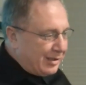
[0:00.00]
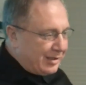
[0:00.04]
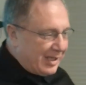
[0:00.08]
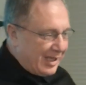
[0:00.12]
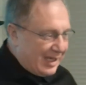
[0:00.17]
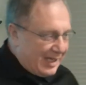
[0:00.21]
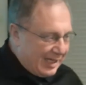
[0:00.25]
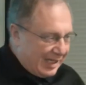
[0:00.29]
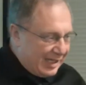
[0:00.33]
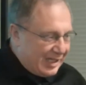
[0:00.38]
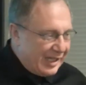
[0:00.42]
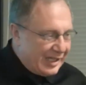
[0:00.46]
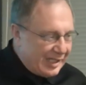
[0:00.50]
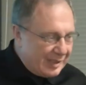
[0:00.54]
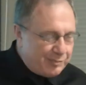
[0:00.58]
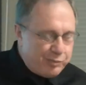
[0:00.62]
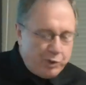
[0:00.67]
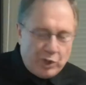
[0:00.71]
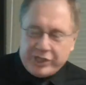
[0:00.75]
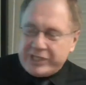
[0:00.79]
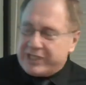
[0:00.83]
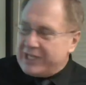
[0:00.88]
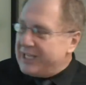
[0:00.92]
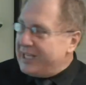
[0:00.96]
the
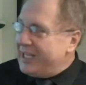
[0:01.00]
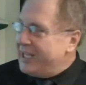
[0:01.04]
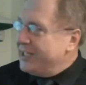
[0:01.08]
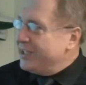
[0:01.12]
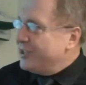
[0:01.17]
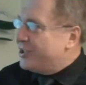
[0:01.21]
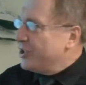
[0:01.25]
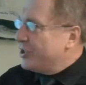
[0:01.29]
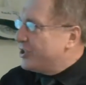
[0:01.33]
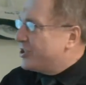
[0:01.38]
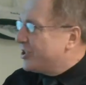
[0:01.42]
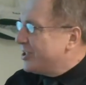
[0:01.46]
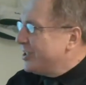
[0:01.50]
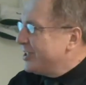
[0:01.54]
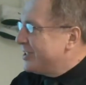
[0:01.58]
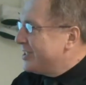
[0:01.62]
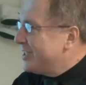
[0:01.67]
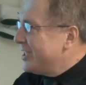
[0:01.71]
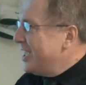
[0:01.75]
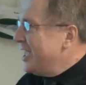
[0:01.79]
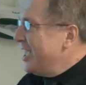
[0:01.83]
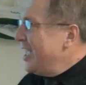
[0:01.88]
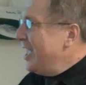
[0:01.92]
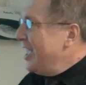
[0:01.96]
corresponding
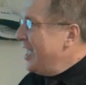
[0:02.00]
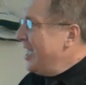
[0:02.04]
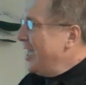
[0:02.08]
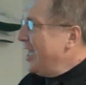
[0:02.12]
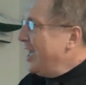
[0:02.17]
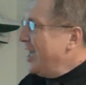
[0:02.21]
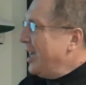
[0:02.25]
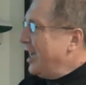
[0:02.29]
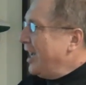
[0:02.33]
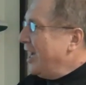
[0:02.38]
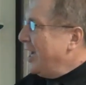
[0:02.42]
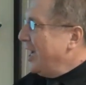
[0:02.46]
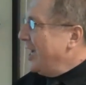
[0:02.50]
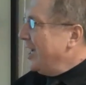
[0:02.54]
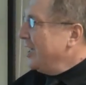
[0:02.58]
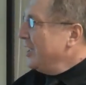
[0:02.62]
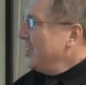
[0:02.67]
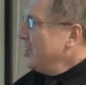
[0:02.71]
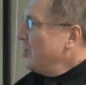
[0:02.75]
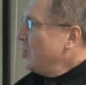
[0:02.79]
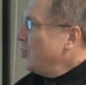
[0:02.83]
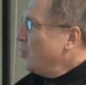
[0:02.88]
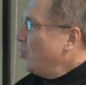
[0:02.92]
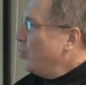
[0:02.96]
integers, uh,
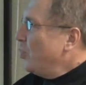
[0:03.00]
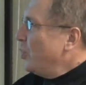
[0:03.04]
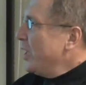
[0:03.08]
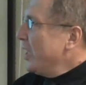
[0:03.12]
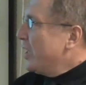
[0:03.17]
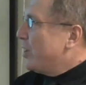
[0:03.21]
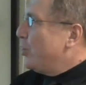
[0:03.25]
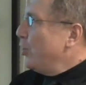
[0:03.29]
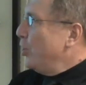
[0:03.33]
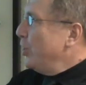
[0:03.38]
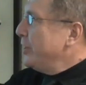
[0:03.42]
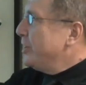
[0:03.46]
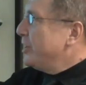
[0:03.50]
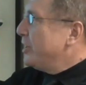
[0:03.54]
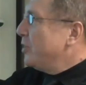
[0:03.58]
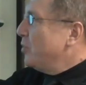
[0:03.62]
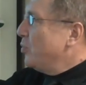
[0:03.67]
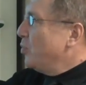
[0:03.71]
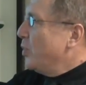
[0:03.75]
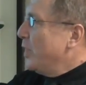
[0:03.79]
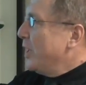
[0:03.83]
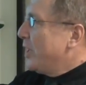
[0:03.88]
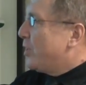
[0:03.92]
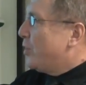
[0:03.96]
we, could,
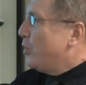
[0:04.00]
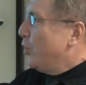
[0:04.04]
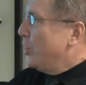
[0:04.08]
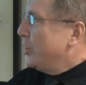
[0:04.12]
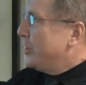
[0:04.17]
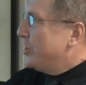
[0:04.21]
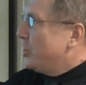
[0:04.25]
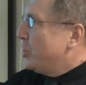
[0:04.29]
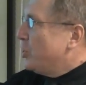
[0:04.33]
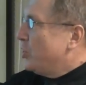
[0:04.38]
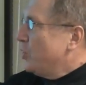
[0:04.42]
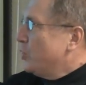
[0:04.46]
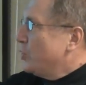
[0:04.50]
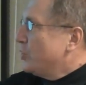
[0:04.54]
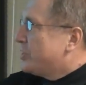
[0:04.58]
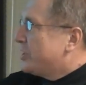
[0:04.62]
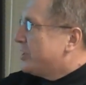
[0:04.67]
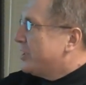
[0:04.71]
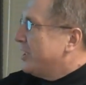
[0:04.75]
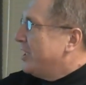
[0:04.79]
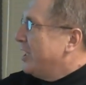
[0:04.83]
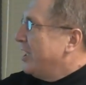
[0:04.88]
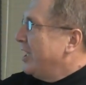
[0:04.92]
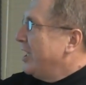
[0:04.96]
we could
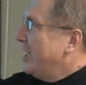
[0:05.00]
use